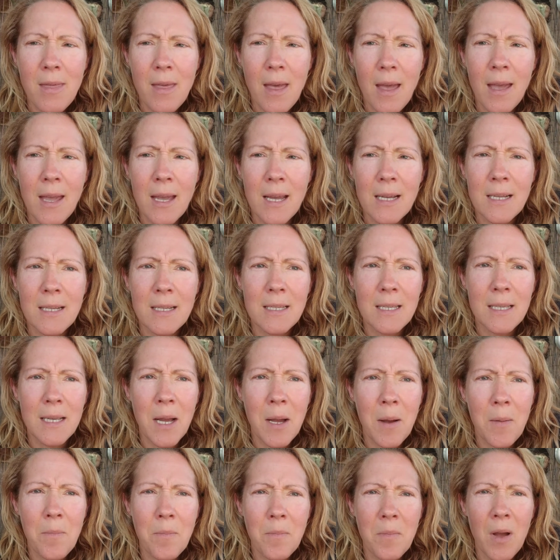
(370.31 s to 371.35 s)
And
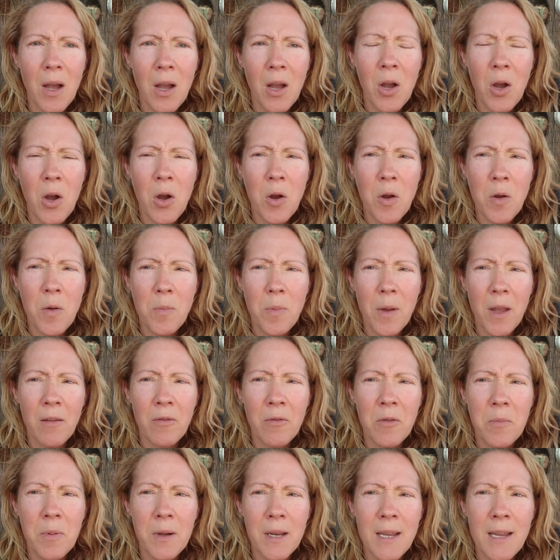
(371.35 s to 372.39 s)
um, I hope
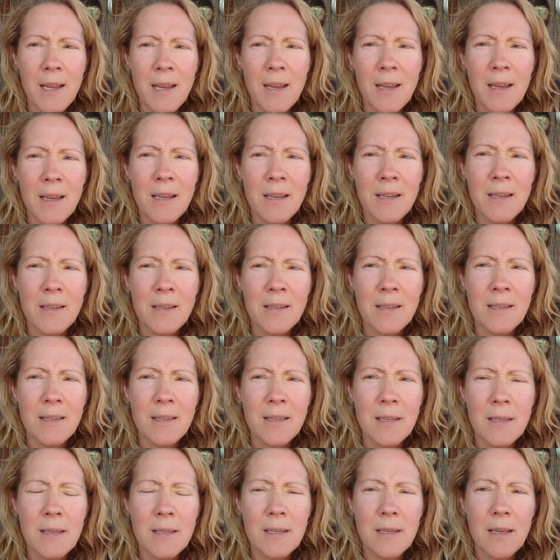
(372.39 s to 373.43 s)
everybody
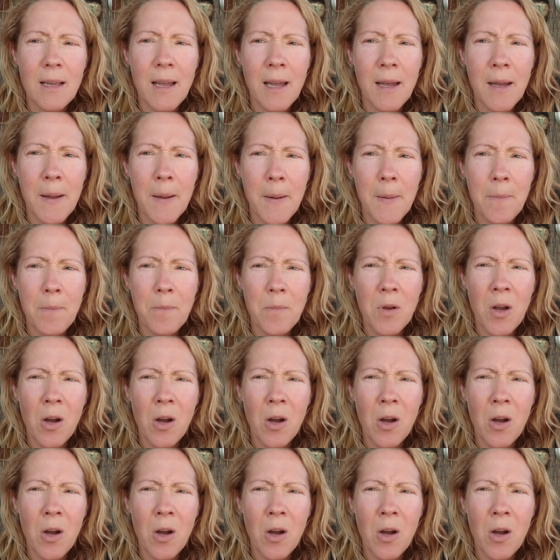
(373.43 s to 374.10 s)
is um,